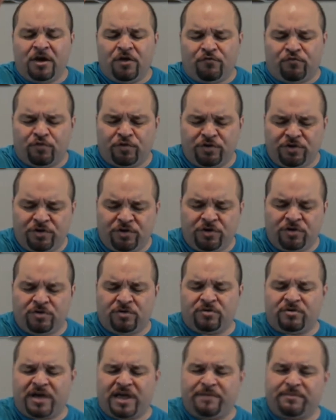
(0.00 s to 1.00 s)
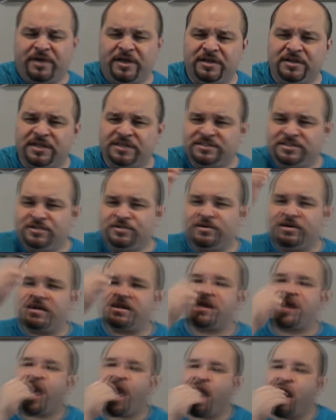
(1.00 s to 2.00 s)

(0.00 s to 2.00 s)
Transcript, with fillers: for you. Amen. Let's do it.